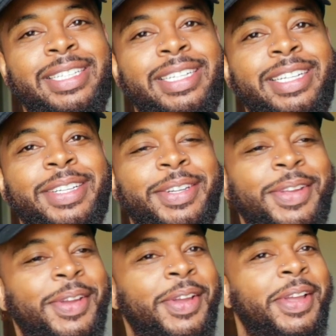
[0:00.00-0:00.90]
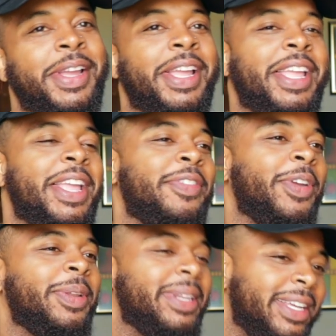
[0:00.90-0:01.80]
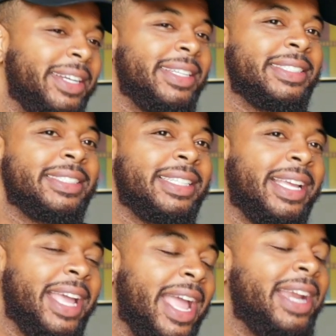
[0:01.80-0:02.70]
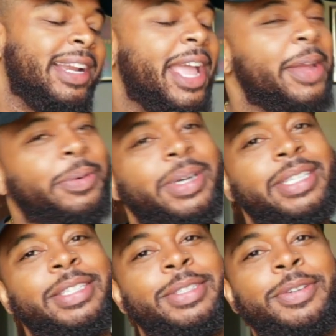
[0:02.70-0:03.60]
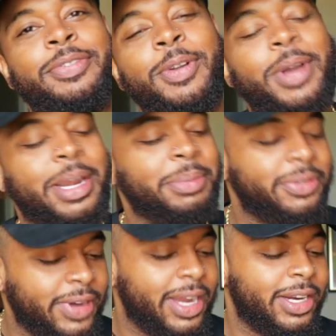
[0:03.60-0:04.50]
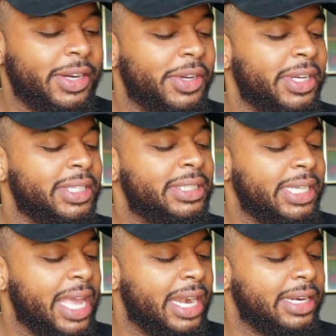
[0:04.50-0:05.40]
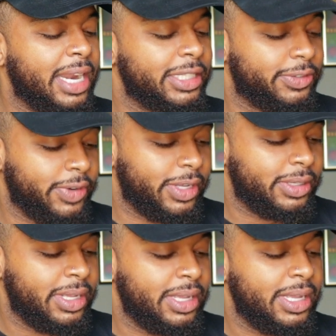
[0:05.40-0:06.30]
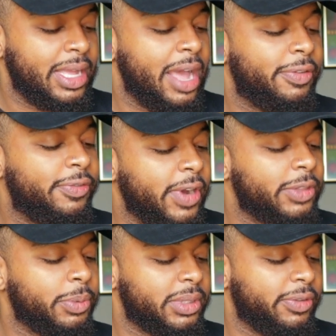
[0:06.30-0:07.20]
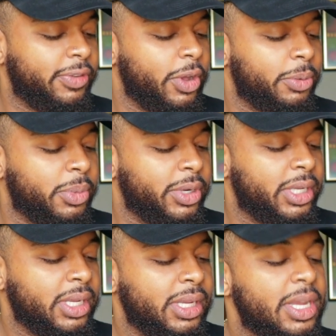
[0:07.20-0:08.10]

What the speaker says: said, if your lyrics ain't A1, your flow gotta be fire. She had a nice flow. I fucked with the flow, boy.